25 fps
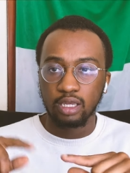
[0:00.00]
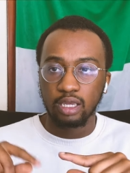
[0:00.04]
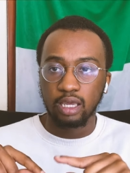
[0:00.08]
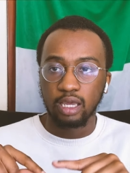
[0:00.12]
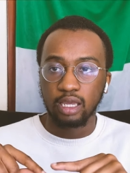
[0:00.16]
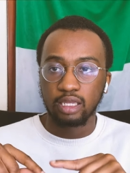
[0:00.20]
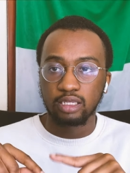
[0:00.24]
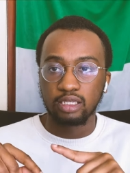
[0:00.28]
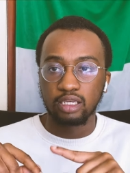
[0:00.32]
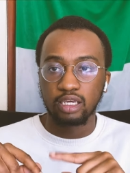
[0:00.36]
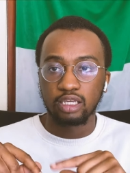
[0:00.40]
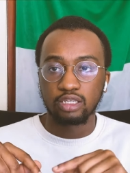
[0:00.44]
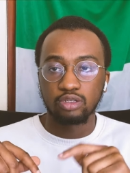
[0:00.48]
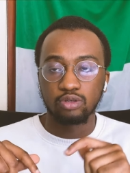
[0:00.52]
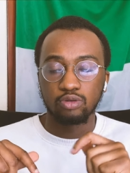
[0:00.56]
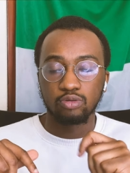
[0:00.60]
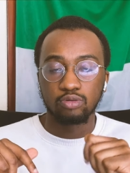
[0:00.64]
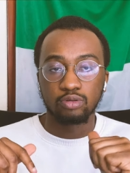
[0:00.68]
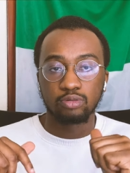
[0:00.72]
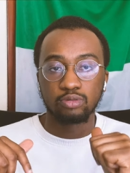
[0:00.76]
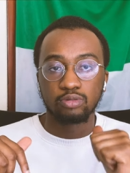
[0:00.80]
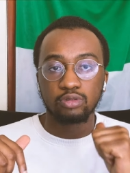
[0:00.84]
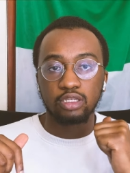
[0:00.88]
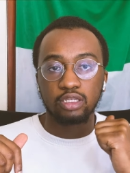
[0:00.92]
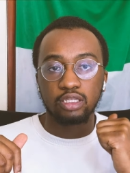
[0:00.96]
And yeah,
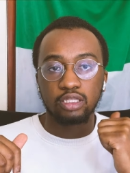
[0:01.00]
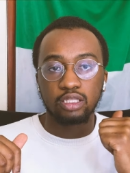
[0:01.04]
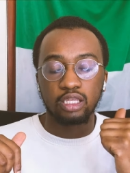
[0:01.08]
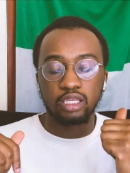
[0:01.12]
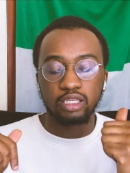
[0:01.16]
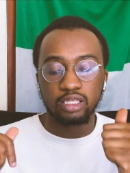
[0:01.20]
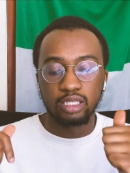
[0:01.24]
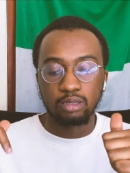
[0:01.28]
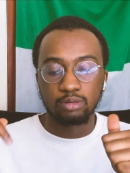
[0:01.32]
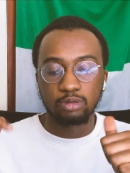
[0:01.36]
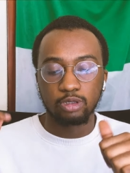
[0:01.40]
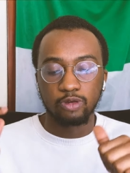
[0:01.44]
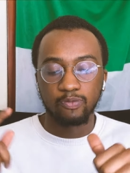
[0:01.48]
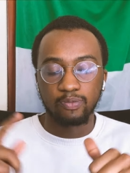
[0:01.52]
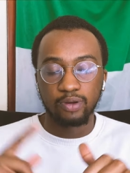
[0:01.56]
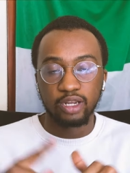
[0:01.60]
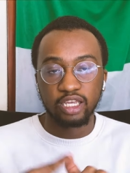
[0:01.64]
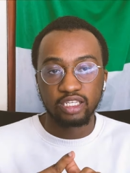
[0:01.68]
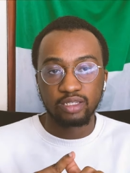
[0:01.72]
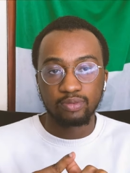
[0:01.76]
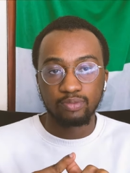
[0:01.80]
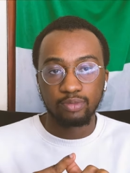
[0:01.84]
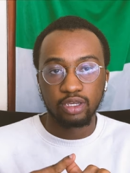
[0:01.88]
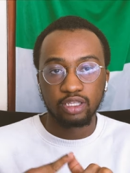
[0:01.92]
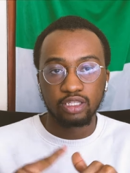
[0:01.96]
so in terms of
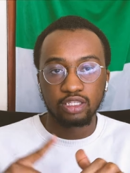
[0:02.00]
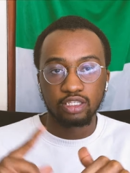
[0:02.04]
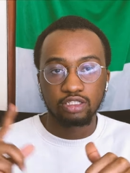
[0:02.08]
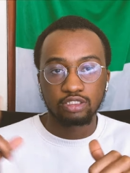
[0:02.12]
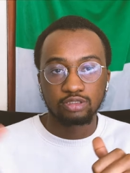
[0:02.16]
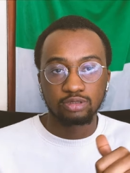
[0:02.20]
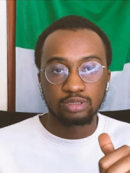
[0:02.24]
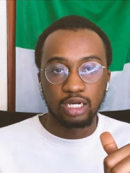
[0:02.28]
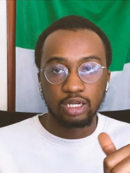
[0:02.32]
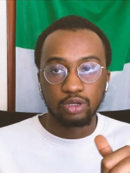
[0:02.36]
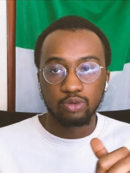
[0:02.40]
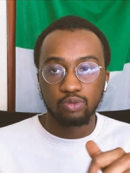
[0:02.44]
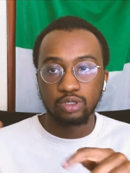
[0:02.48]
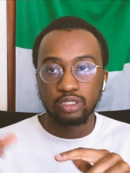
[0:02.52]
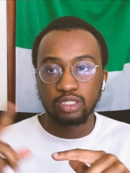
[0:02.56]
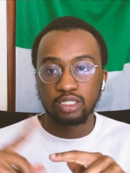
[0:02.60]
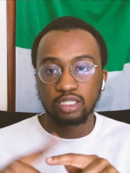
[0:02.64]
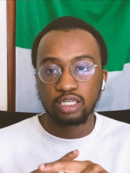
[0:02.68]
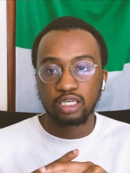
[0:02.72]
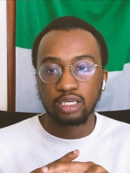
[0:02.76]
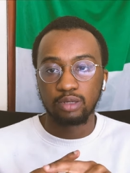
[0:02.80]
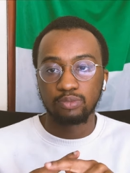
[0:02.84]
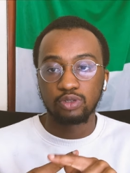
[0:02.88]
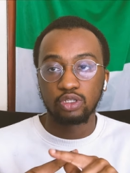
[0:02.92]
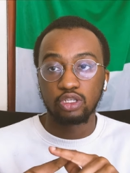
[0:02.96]
placement, graduate
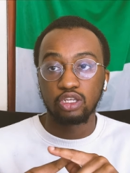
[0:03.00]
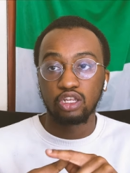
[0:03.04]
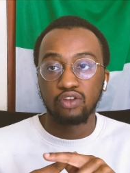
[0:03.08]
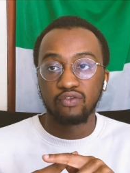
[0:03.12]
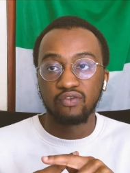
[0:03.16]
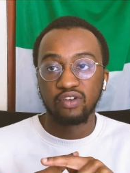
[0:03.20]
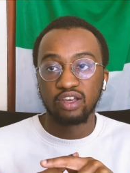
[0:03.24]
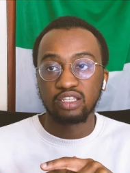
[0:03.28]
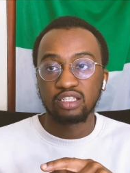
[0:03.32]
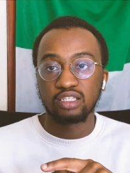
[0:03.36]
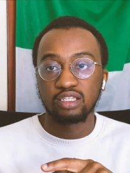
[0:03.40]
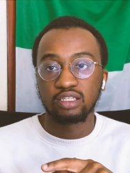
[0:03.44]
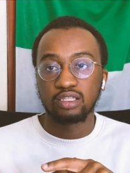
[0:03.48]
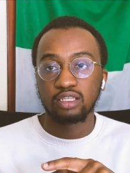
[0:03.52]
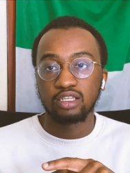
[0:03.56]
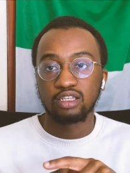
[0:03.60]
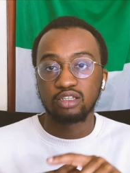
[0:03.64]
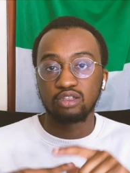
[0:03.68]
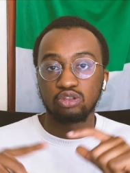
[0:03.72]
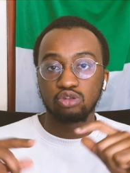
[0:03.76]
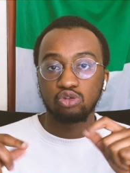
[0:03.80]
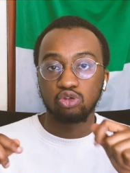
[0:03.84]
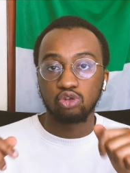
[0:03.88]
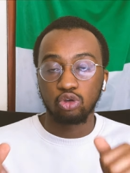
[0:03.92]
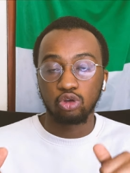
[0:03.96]
schemes, the university
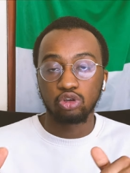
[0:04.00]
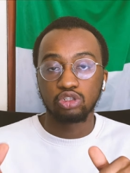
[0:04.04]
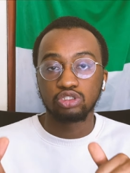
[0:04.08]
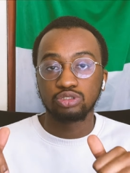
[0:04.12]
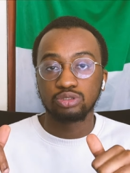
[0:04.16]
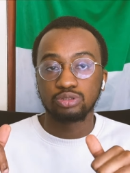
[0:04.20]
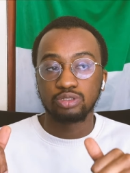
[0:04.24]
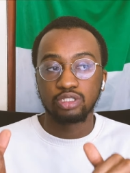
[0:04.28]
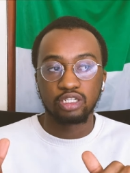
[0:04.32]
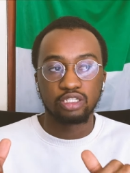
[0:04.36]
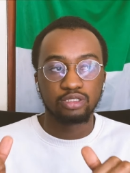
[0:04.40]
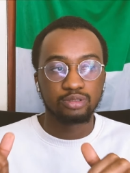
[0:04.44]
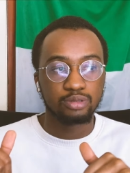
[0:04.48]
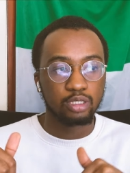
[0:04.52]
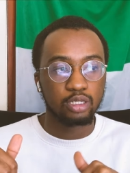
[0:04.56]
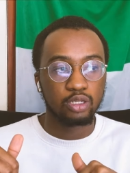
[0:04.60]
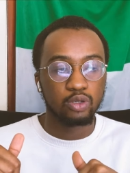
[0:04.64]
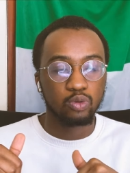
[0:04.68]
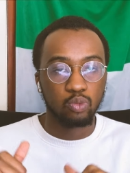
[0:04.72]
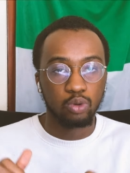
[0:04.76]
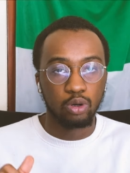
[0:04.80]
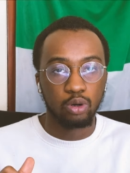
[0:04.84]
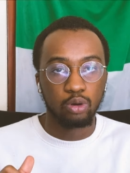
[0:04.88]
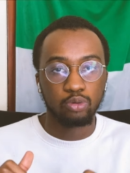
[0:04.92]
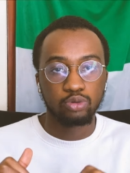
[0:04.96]
does really, really
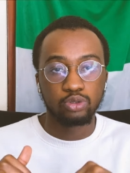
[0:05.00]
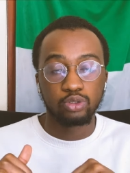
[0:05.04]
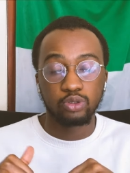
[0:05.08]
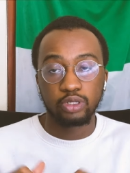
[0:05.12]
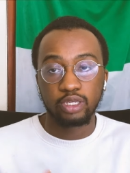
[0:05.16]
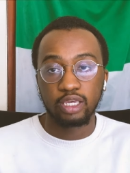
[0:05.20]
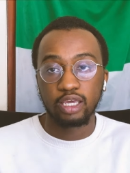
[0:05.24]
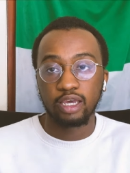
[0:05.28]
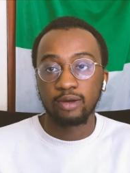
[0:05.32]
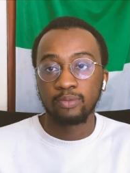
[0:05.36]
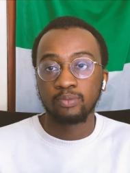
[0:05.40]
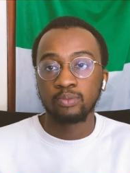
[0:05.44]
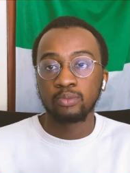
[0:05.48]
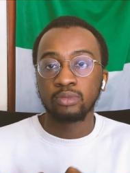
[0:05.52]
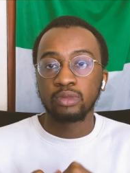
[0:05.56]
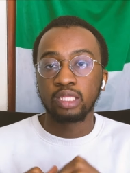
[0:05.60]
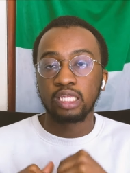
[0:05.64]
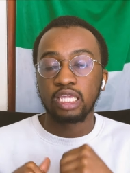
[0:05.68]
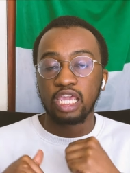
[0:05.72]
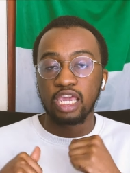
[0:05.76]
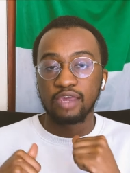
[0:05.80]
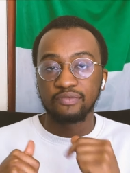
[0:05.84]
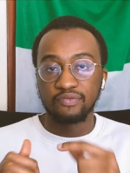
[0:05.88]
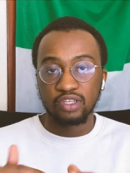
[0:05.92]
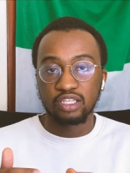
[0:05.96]
well. So yeah,
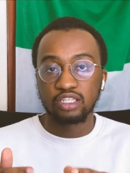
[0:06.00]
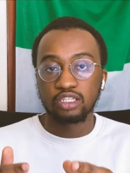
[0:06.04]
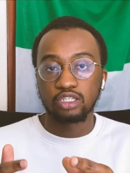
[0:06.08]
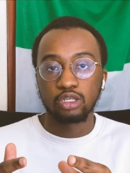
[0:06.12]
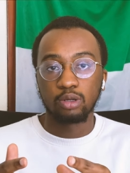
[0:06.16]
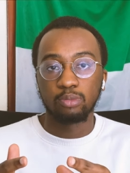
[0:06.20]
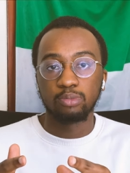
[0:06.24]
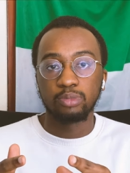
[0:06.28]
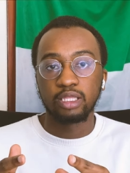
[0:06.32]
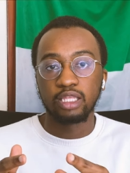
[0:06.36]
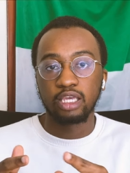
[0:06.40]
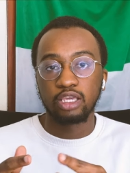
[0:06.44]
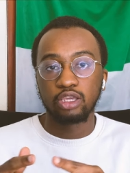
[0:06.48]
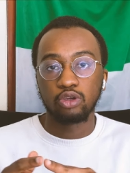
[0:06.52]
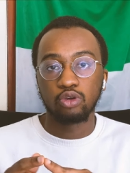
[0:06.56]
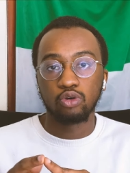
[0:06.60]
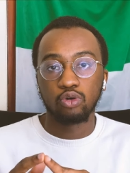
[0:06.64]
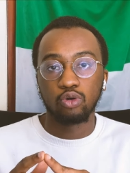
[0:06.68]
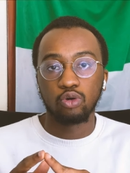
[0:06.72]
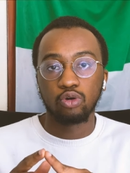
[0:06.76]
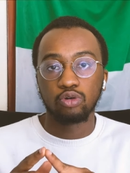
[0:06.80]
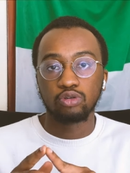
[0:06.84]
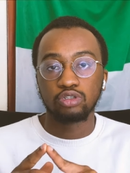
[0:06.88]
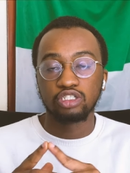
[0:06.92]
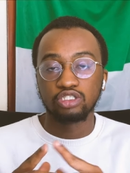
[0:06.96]
if this is something that
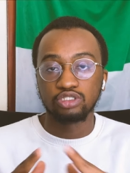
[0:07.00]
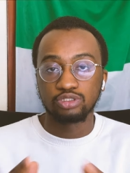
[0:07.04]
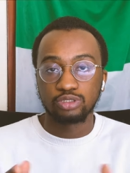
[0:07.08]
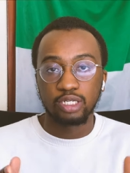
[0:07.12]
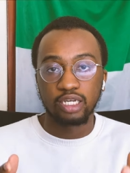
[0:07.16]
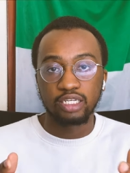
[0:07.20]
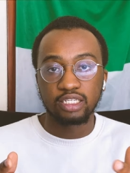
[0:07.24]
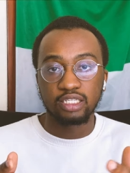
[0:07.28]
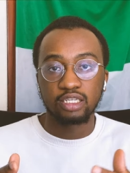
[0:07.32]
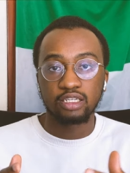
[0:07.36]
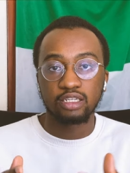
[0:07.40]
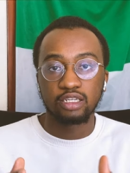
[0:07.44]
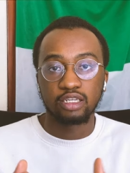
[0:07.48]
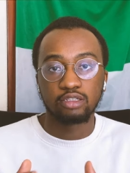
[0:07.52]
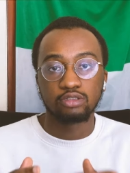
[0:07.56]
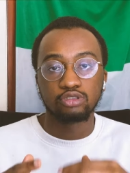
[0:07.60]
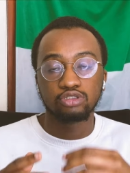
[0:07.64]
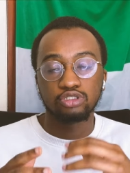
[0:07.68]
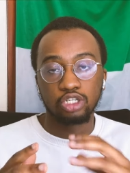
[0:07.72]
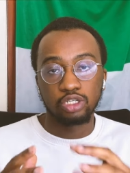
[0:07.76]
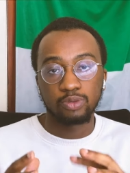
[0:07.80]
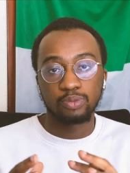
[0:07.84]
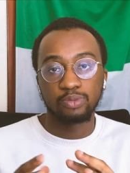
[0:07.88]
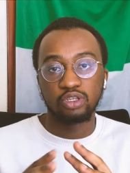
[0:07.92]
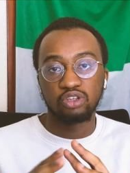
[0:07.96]
you're interested in,
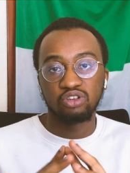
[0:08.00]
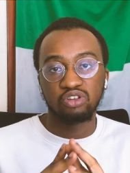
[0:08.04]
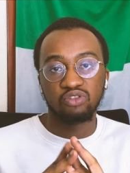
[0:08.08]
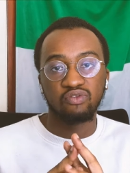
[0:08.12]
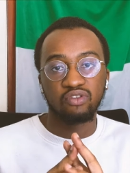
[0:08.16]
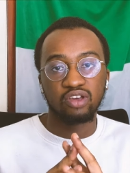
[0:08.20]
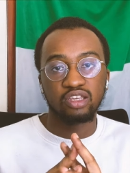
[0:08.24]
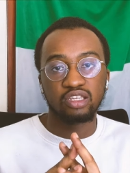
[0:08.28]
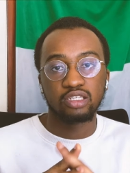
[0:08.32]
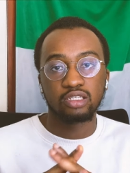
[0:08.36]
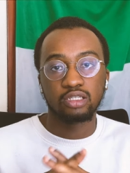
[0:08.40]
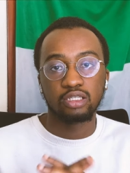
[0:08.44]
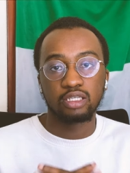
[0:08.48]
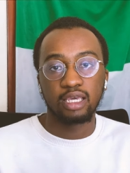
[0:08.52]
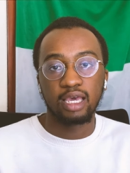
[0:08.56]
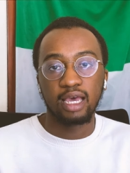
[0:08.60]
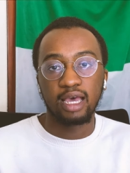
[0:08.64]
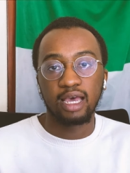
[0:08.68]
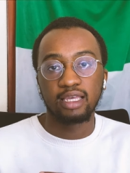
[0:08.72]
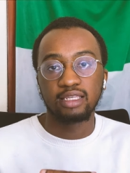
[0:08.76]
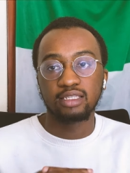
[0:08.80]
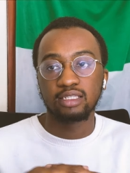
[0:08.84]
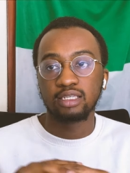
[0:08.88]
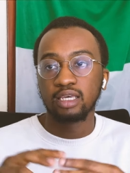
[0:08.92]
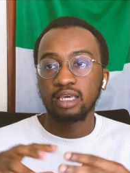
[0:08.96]
trust me, the university
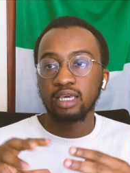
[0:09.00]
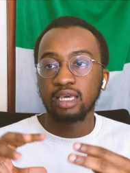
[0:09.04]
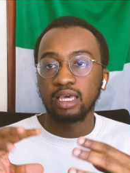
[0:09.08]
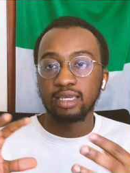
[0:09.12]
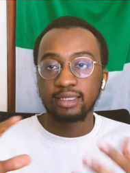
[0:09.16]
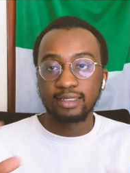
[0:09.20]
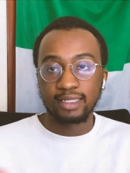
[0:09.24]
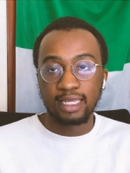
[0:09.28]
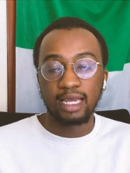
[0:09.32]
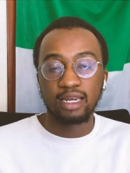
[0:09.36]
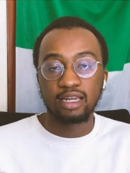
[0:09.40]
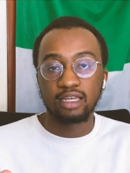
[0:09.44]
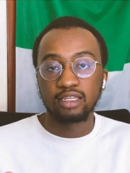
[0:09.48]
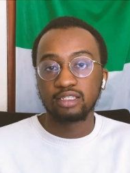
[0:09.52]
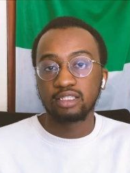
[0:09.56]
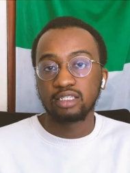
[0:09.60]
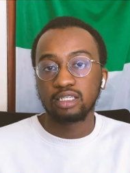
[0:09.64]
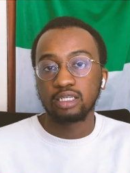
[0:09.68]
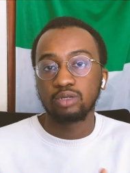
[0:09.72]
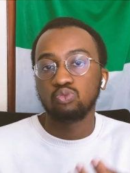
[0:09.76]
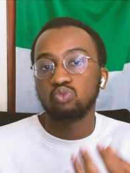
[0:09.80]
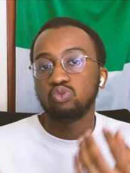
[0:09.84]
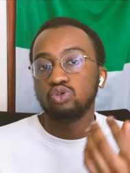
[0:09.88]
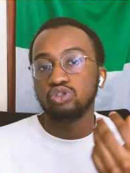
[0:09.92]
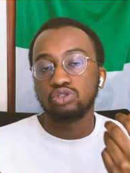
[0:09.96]
has a talent
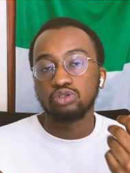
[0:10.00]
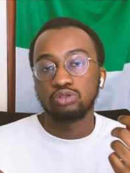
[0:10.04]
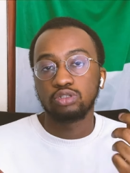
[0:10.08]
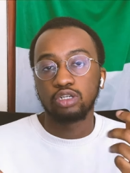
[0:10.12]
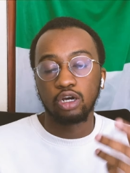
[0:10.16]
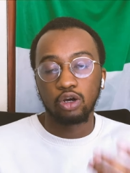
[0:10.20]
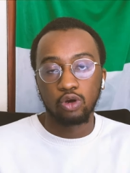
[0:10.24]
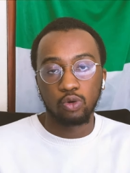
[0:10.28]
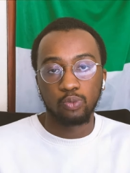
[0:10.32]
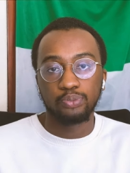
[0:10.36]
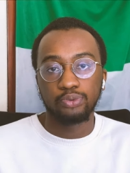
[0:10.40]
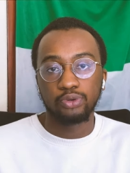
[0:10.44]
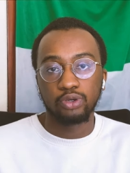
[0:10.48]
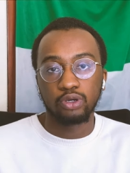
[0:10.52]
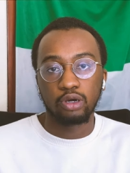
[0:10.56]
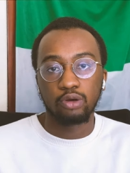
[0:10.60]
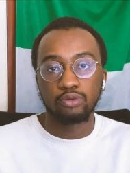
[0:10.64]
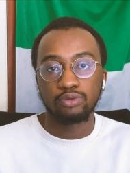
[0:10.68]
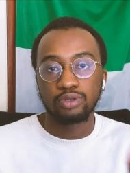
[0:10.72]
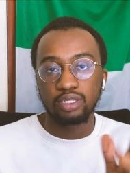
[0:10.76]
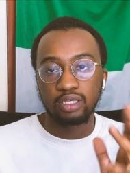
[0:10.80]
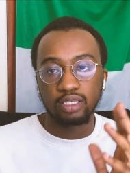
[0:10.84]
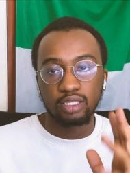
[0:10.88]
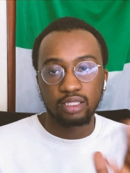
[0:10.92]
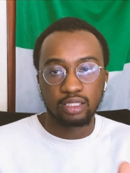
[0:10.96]
team which would help you
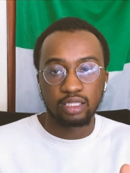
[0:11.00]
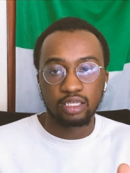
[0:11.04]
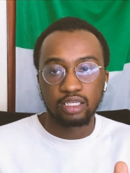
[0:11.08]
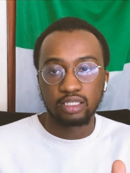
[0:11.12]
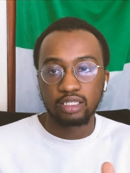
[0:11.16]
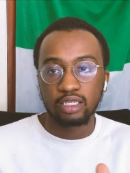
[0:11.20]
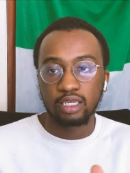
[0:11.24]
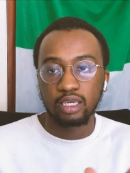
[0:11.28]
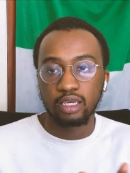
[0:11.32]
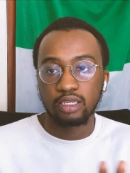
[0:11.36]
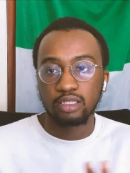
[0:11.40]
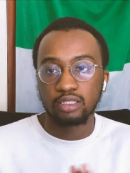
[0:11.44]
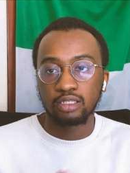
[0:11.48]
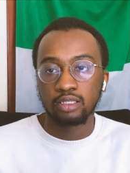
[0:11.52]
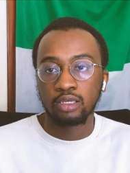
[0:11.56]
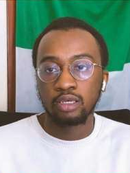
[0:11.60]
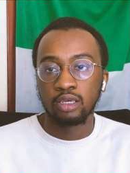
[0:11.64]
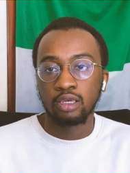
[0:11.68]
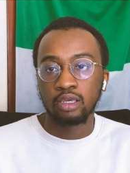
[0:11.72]
out in this case.